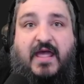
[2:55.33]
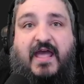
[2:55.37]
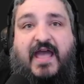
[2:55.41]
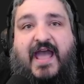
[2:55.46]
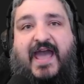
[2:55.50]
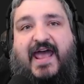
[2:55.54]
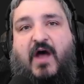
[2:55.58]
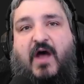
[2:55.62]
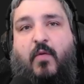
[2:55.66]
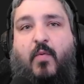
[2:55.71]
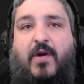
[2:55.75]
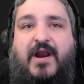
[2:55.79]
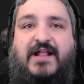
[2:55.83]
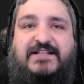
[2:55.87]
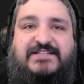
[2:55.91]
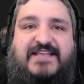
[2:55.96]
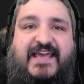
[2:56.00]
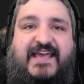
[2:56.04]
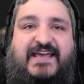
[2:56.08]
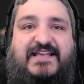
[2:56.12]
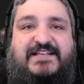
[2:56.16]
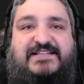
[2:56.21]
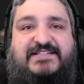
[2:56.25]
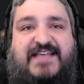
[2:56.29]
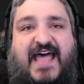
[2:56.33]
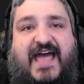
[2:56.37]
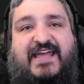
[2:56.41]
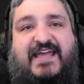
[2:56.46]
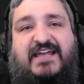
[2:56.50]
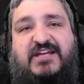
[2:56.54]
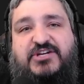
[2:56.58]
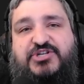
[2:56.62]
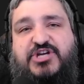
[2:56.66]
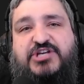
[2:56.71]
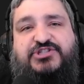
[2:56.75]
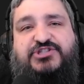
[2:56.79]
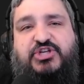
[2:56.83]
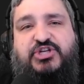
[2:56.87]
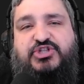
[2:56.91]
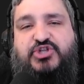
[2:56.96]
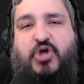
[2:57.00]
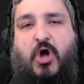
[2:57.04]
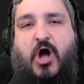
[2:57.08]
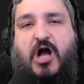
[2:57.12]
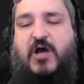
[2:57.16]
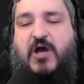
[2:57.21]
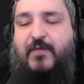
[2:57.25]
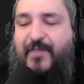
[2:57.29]
And I want to take a second just to
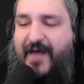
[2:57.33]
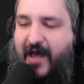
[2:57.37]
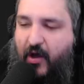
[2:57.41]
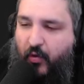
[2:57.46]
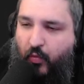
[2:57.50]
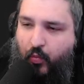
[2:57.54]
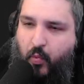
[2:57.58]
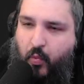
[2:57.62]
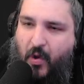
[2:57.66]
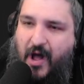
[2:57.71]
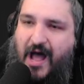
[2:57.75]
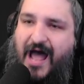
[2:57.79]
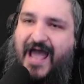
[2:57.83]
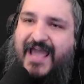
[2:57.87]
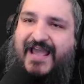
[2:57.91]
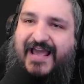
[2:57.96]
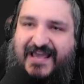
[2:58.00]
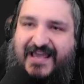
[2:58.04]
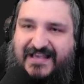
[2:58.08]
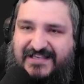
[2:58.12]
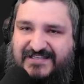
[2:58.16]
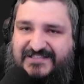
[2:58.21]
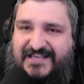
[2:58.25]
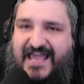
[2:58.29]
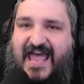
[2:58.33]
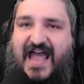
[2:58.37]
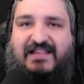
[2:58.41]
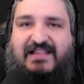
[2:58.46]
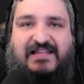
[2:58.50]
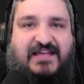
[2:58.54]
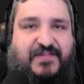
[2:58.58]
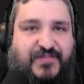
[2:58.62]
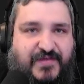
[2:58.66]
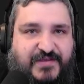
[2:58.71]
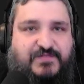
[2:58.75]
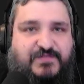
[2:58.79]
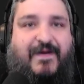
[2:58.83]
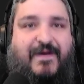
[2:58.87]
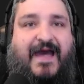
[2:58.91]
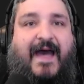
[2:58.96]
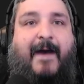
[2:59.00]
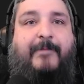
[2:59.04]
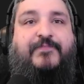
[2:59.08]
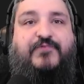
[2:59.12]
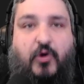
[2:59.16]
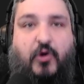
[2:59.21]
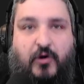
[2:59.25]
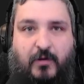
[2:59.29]
talk about why exactly these
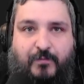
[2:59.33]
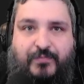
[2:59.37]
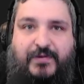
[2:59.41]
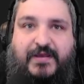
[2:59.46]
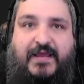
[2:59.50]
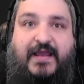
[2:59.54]
maps are being